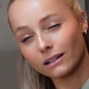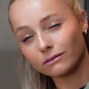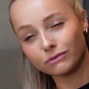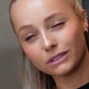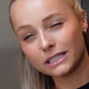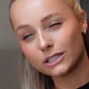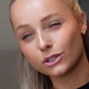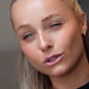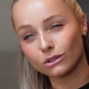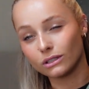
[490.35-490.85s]
I
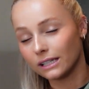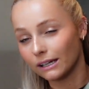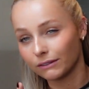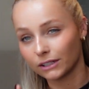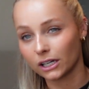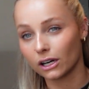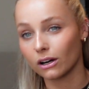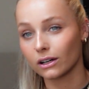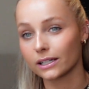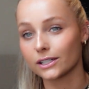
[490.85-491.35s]
really do love a
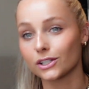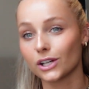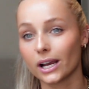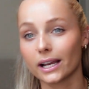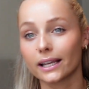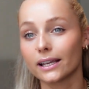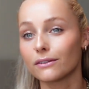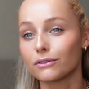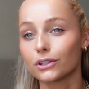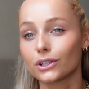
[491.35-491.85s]
khaki
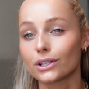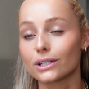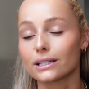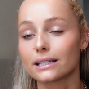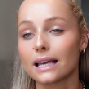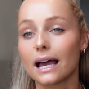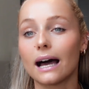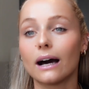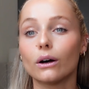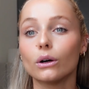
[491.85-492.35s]
jacket, if you can
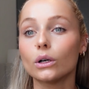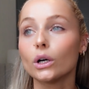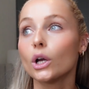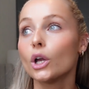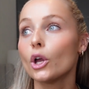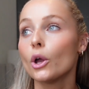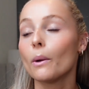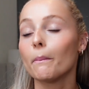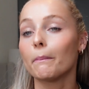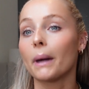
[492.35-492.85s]
tell,
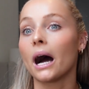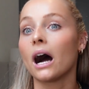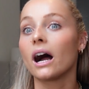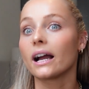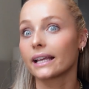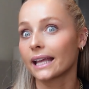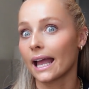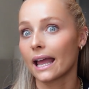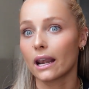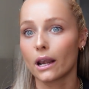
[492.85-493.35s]
but
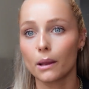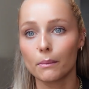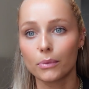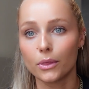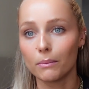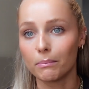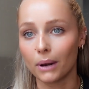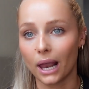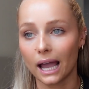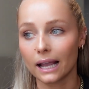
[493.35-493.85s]
again
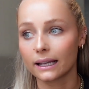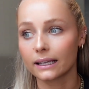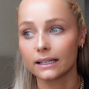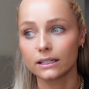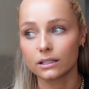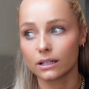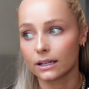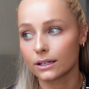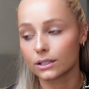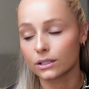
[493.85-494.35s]
the black
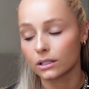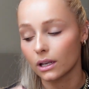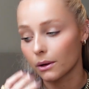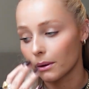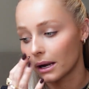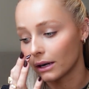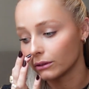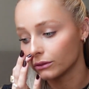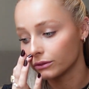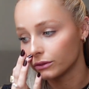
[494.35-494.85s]
is like so
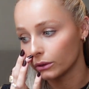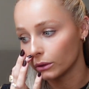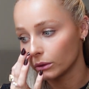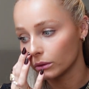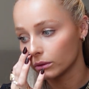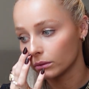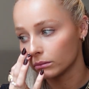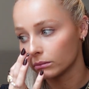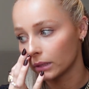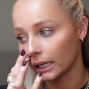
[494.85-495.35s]
helpful.